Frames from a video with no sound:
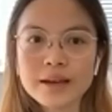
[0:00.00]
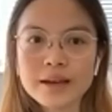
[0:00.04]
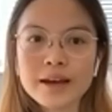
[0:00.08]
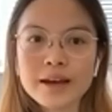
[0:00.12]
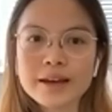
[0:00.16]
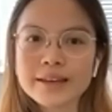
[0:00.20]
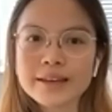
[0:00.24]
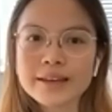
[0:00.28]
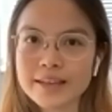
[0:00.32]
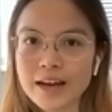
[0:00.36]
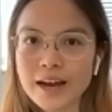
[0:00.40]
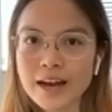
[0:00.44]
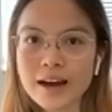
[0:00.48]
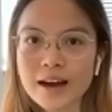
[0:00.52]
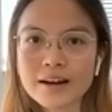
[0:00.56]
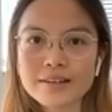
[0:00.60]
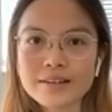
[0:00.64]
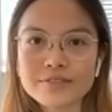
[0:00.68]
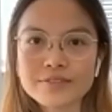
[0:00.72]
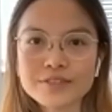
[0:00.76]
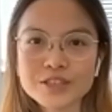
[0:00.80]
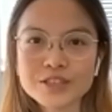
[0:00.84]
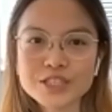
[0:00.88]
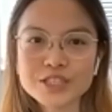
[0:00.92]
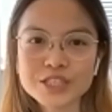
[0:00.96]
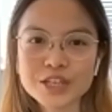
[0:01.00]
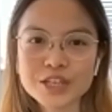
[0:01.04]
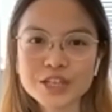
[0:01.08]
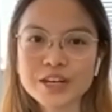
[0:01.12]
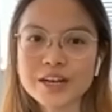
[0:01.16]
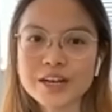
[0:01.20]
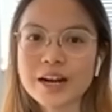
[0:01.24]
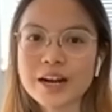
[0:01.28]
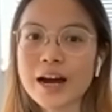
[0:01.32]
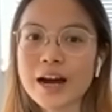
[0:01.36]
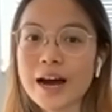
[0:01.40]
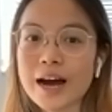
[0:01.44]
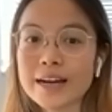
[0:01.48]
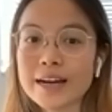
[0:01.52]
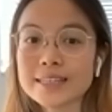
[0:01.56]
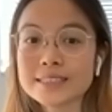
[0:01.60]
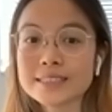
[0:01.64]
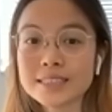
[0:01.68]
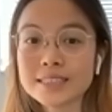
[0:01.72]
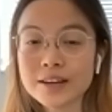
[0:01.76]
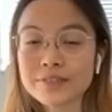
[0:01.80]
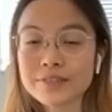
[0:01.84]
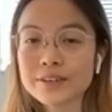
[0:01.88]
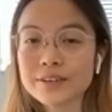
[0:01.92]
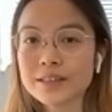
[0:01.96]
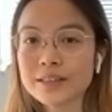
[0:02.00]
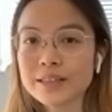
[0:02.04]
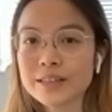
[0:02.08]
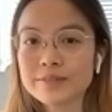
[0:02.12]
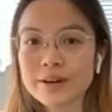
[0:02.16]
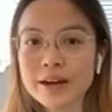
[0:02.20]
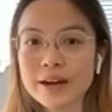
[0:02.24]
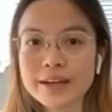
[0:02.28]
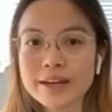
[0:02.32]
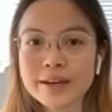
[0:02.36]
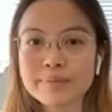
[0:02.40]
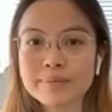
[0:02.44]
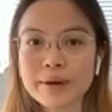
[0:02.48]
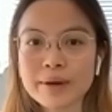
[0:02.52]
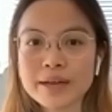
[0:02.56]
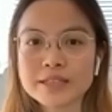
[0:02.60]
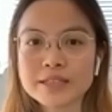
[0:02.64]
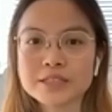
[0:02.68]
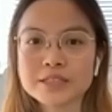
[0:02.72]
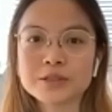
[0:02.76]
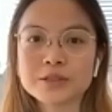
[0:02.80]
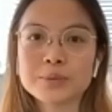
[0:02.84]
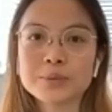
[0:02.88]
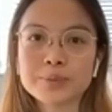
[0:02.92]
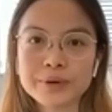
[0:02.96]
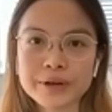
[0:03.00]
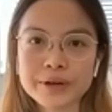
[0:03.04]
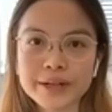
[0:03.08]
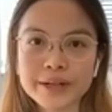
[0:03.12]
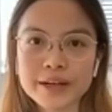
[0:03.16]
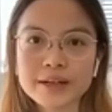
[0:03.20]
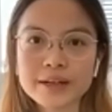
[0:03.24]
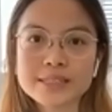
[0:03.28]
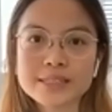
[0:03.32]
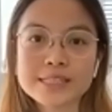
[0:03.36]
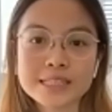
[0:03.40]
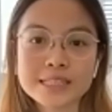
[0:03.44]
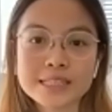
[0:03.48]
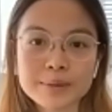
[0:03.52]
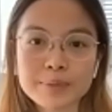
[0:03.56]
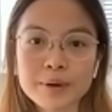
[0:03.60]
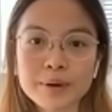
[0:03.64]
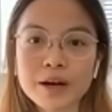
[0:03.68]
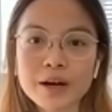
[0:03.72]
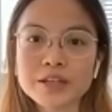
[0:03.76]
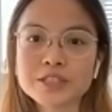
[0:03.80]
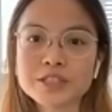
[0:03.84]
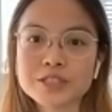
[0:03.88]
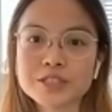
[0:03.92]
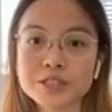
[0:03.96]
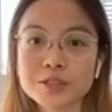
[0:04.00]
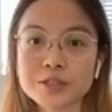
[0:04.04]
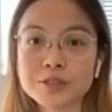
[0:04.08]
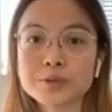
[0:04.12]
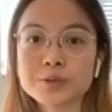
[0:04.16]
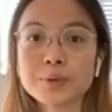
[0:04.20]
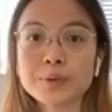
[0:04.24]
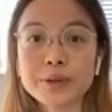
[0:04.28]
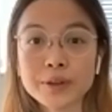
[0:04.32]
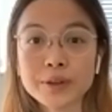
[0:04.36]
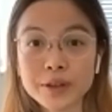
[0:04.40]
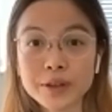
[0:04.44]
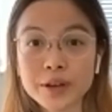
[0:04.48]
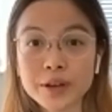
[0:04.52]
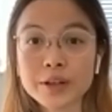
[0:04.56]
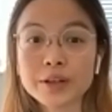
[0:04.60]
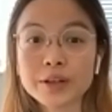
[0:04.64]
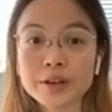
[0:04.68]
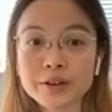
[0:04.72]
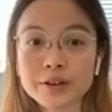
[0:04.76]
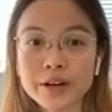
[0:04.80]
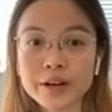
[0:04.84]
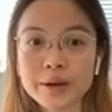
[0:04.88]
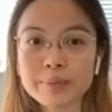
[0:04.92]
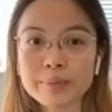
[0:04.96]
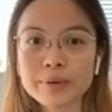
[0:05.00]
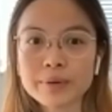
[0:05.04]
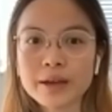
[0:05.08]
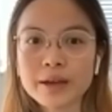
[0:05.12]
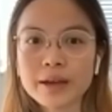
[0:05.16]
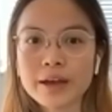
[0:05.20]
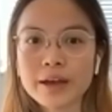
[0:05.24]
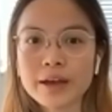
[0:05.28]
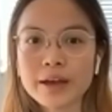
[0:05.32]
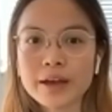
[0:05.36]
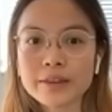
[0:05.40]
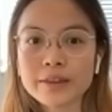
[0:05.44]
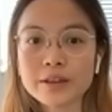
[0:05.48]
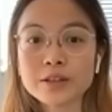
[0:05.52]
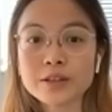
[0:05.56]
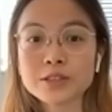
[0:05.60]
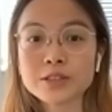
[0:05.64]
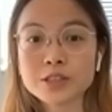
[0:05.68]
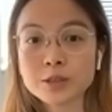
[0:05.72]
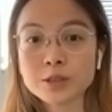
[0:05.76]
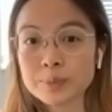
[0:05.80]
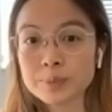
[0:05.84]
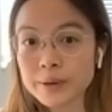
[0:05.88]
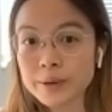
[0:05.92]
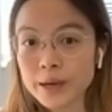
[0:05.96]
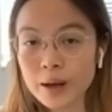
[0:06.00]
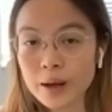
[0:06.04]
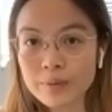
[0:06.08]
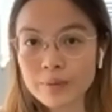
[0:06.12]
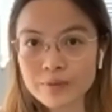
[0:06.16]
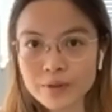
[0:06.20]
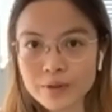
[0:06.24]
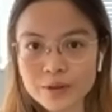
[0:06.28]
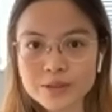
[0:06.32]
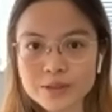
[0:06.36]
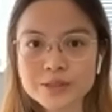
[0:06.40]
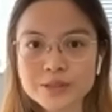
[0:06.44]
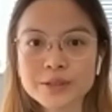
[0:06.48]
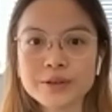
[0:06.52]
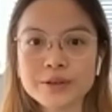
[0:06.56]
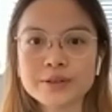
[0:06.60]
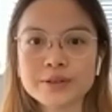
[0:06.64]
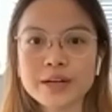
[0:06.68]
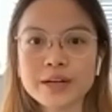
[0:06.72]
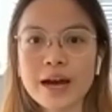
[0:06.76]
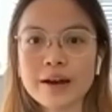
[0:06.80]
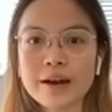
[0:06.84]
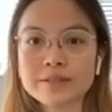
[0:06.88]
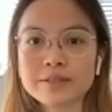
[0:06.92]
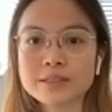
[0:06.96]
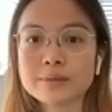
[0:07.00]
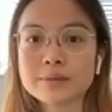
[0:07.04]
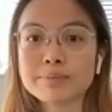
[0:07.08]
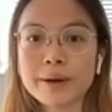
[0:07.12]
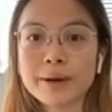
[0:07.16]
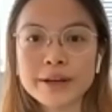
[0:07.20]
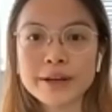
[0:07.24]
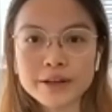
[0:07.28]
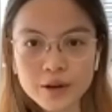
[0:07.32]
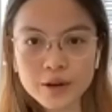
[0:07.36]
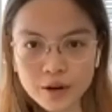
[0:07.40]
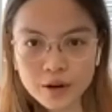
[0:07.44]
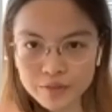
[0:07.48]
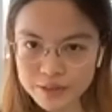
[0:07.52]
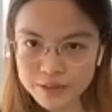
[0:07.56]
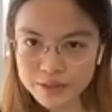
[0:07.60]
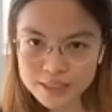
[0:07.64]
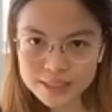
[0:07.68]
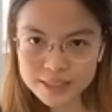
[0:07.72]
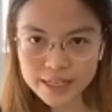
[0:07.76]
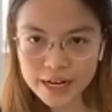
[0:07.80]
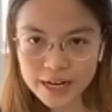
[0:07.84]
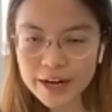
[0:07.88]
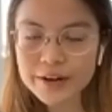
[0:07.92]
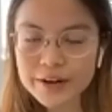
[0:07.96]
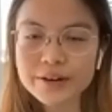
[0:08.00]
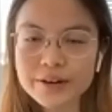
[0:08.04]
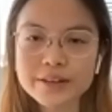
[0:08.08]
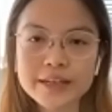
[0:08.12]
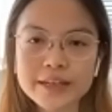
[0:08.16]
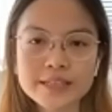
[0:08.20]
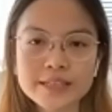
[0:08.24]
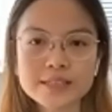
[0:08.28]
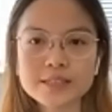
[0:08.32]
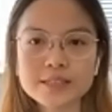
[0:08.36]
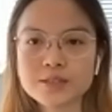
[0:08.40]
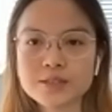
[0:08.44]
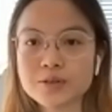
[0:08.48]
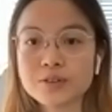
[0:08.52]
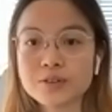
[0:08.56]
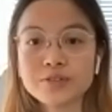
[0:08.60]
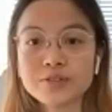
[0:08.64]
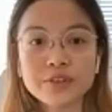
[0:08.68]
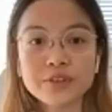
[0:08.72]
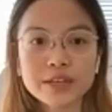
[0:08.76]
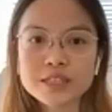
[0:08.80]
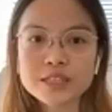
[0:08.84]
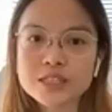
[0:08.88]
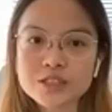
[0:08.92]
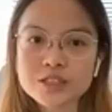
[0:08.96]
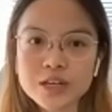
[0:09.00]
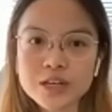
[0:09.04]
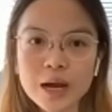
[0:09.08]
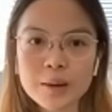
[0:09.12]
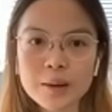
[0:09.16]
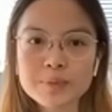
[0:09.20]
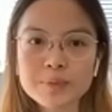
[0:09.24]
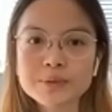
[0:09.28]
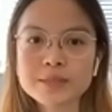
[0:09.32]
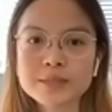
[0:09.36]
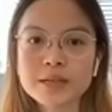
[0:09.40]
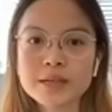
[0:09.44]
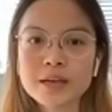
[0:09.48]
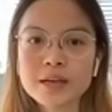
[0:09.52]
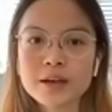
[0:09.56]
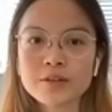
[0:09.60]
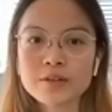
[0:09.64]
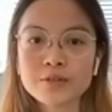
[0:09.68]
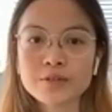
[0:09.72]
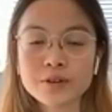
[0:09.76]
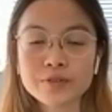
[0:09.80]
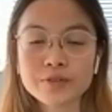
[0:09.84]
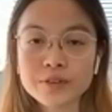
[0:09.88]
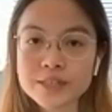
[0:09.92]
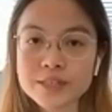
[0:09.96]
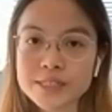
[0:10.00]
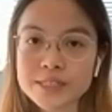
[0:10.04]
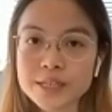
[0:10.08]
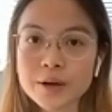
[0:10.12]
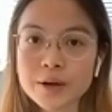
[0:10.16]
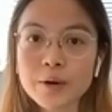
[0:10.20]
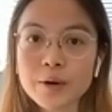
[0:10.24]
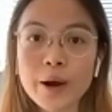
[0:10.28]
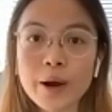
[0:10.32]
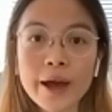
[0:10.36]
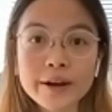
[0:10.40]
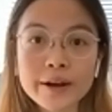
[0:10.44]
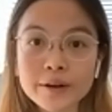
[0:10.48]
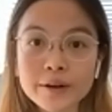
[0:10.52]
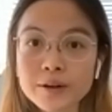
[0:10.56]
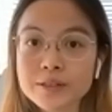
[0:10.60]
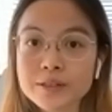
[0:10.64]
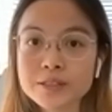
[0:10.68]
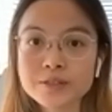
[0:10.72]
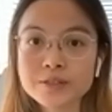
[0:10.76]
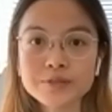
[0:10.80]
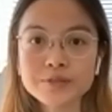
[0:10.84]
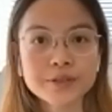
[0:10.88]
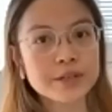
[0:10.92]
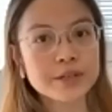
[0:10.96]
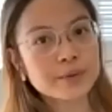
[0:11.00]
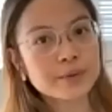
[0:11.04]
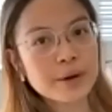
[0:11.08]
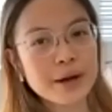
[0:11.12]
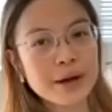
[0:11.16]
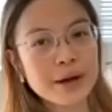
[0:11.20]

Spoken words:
Yeah, for sure. I definitely recommend you bring slip-on shoes with good grip. They're super helpful, so you don't have to bend over to tie your laces or fix straps for physio and also for your walk